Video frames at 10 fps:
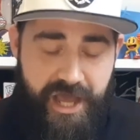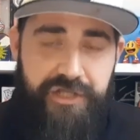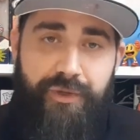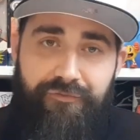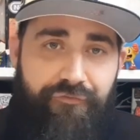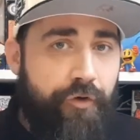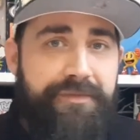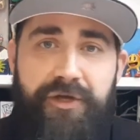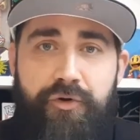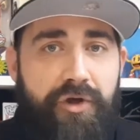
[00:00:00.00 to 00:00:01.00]
So I
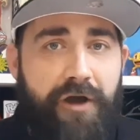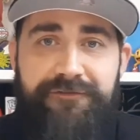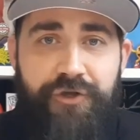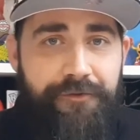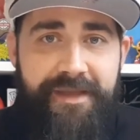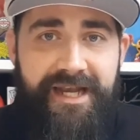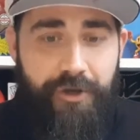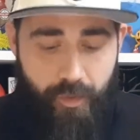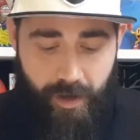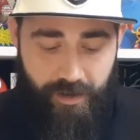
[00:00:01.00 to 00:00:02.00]
rubbed it all off. Took me a
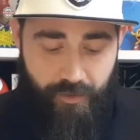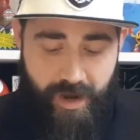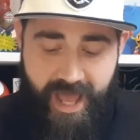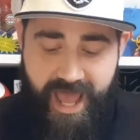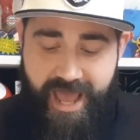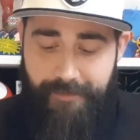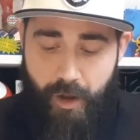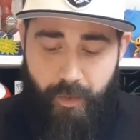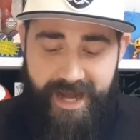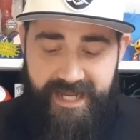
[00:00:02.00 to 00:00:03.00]
little while.
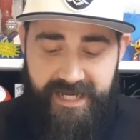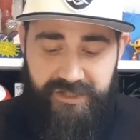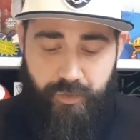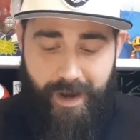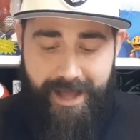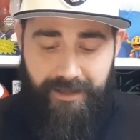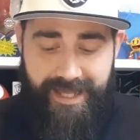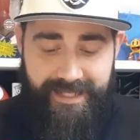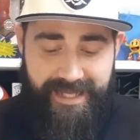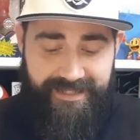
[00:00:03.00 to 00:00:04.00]
I went in as well
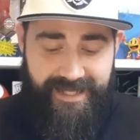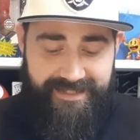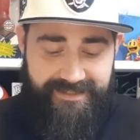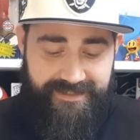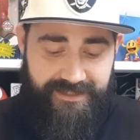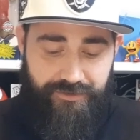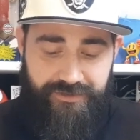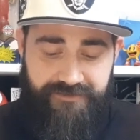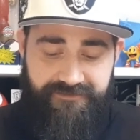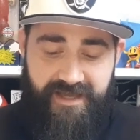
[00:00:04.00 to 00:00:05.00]
and
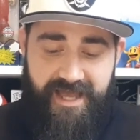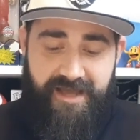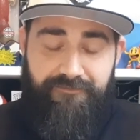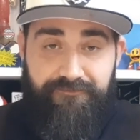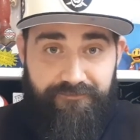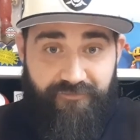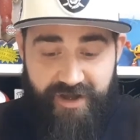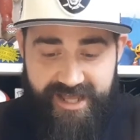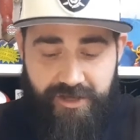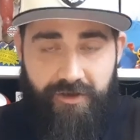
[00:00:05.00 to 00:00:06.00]
sort of
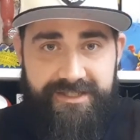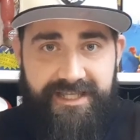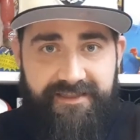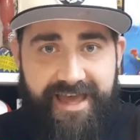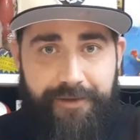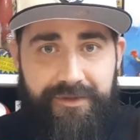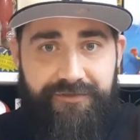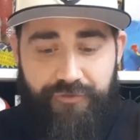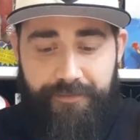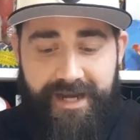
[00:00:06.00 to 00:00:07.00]
really got in there with
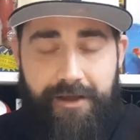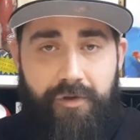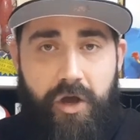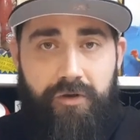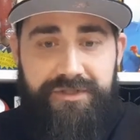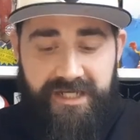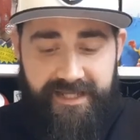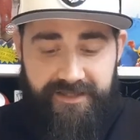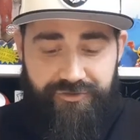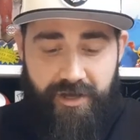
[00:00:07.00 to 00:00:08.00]
the rubbing alcohol to
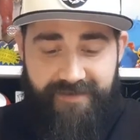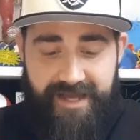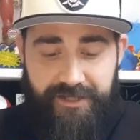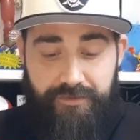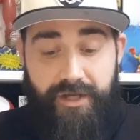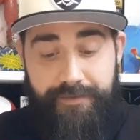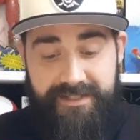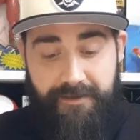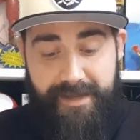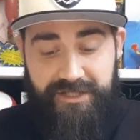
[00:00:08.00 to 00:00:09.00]
clean the drive. And you'll
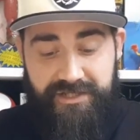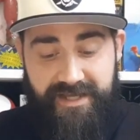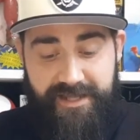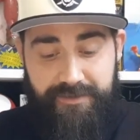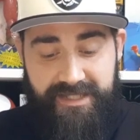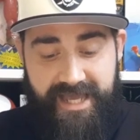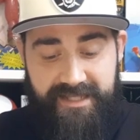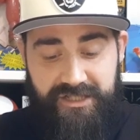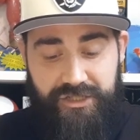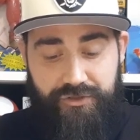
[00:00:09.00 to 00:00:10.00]
notice I mentioned that it was
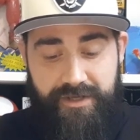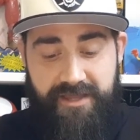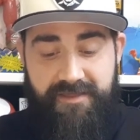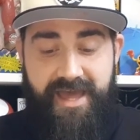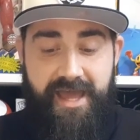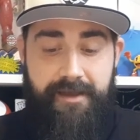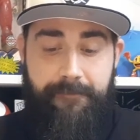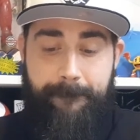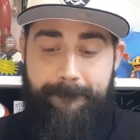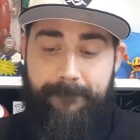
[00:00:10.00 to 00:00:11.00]
getting stuck in there.
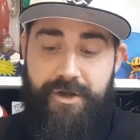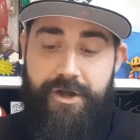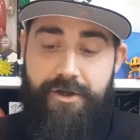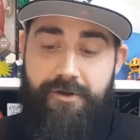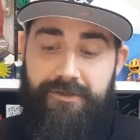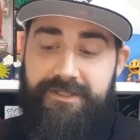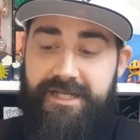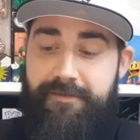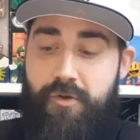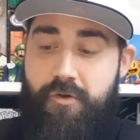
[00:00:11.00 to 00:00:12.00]
Not
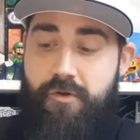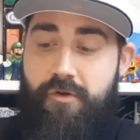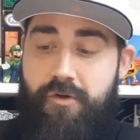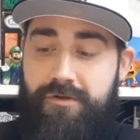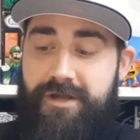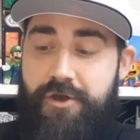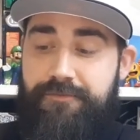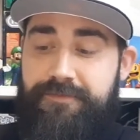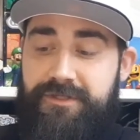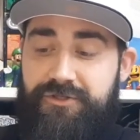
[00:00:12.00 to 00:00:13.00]
anymore.
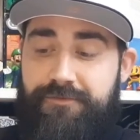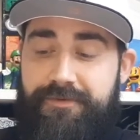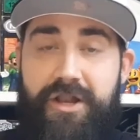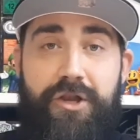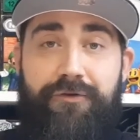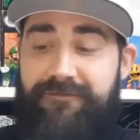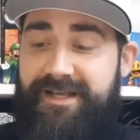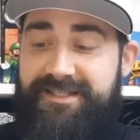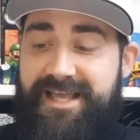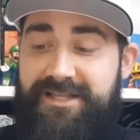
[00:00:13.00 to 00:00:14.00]
Opens up
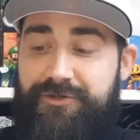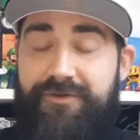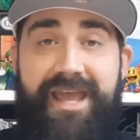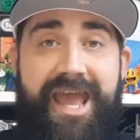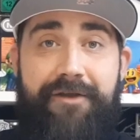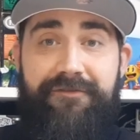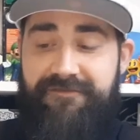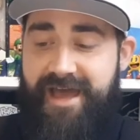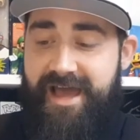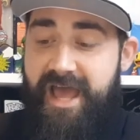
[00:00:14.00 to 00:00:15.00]
lovely. So that took care of
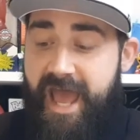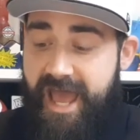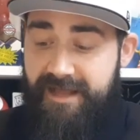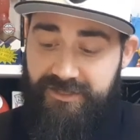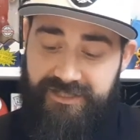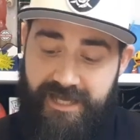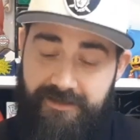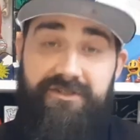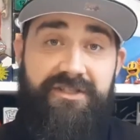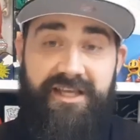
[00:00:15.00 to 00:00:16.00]
that. Just
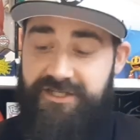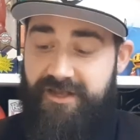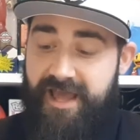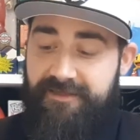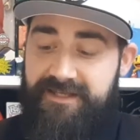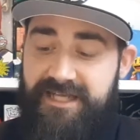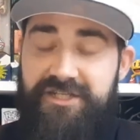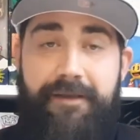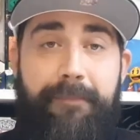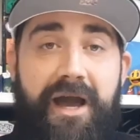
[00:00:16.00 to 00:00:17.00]
in case, there's
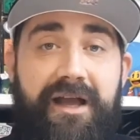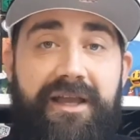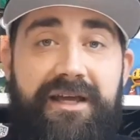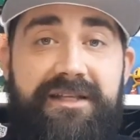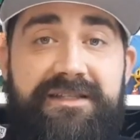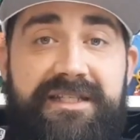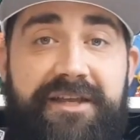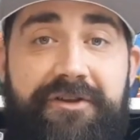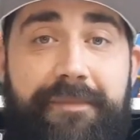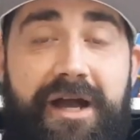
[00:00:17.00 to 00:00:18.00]
actually a
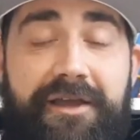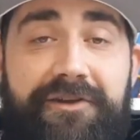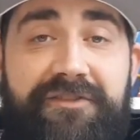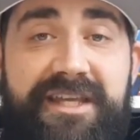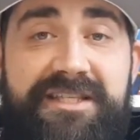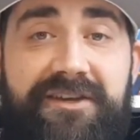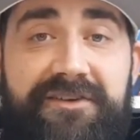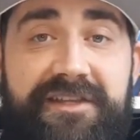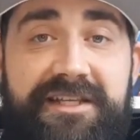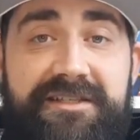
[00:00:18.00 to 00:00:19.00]
sticker and a barcode on the
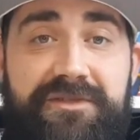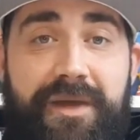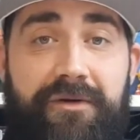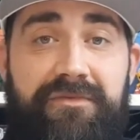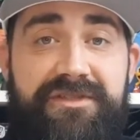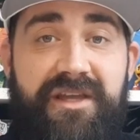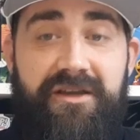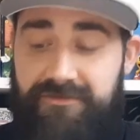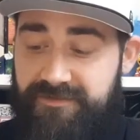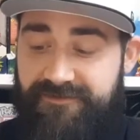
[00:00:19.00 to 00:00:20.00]
inside of these as well.
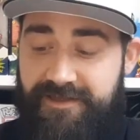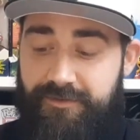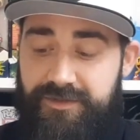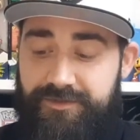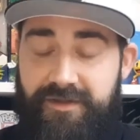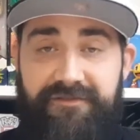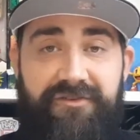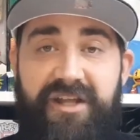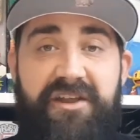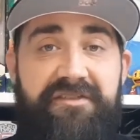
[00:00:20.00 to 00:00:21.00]
So the fact that there wasn't one on the
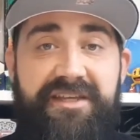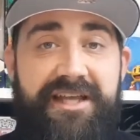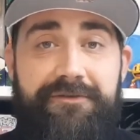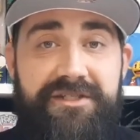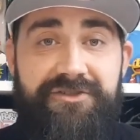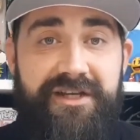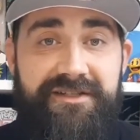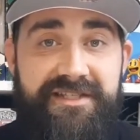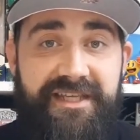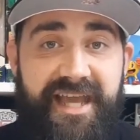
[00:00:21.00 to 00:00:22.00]
front, I don't think it helped in
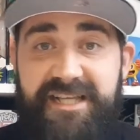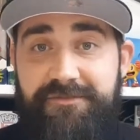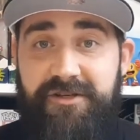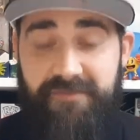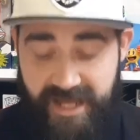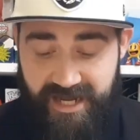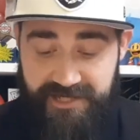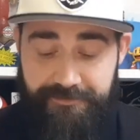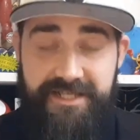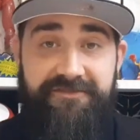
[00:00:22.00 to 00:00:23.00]
training CEX, but a
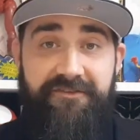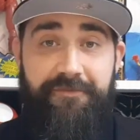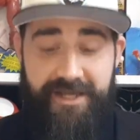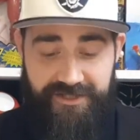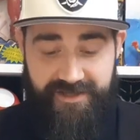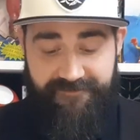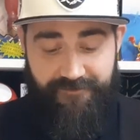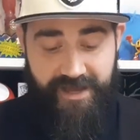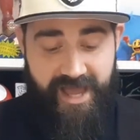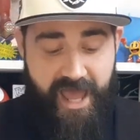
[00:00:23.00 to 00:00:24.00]
little piece of information there for you.